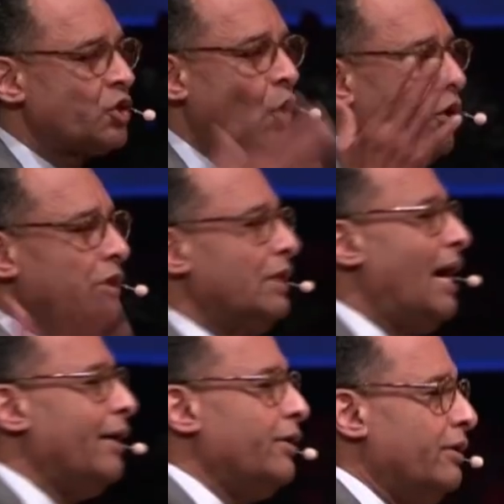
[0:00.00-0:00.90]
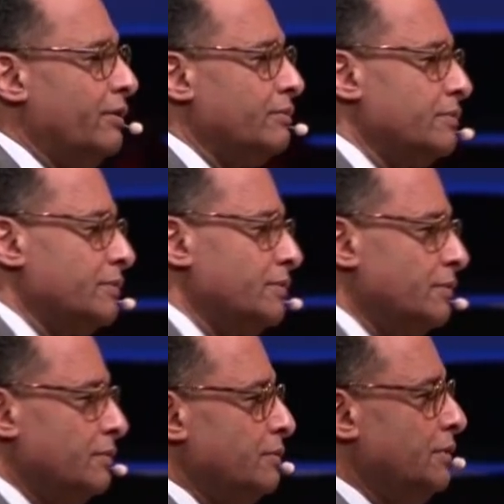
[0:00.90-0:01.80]
called a liar.
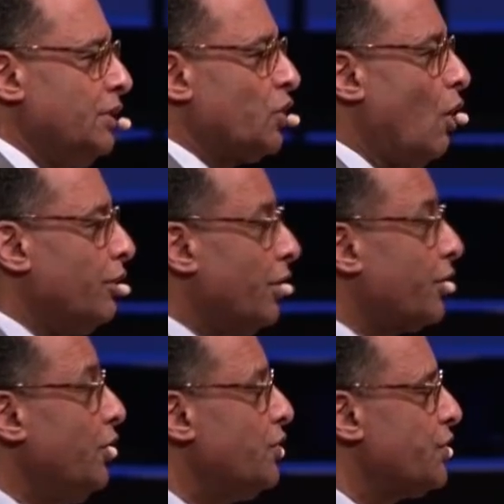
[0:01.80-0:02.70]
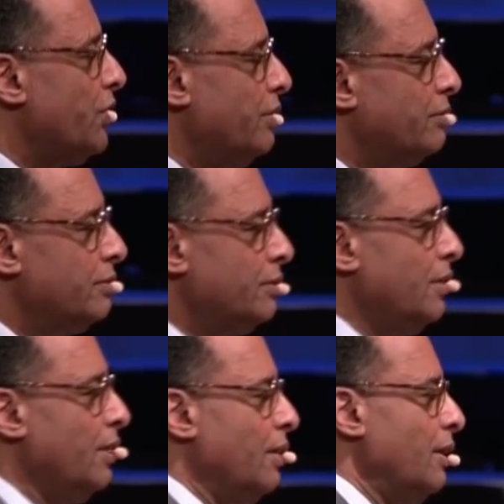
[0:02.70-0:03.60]
He's called the accuser.
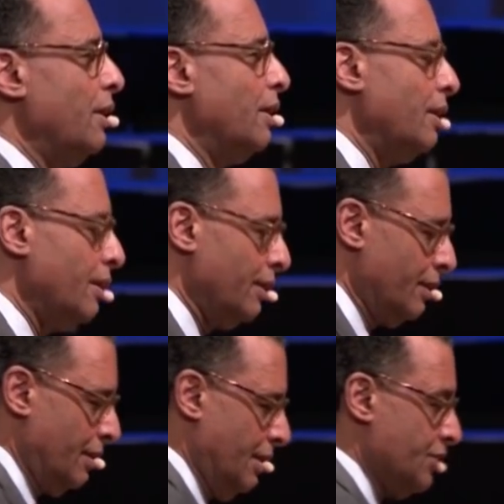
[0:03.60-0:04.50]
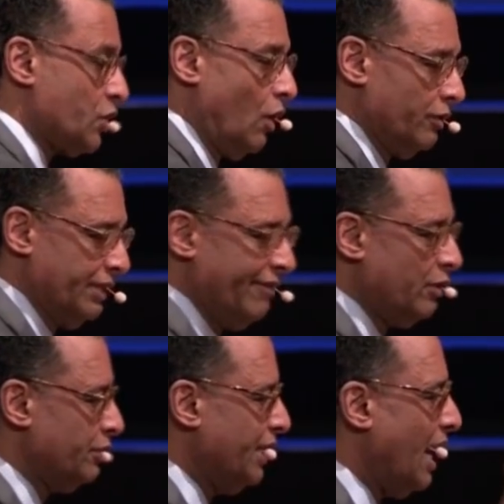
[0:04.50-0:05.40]
He's called
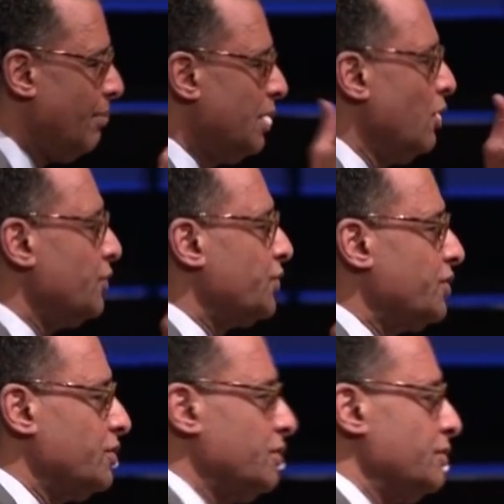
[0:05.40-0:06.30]
devil, diabolos.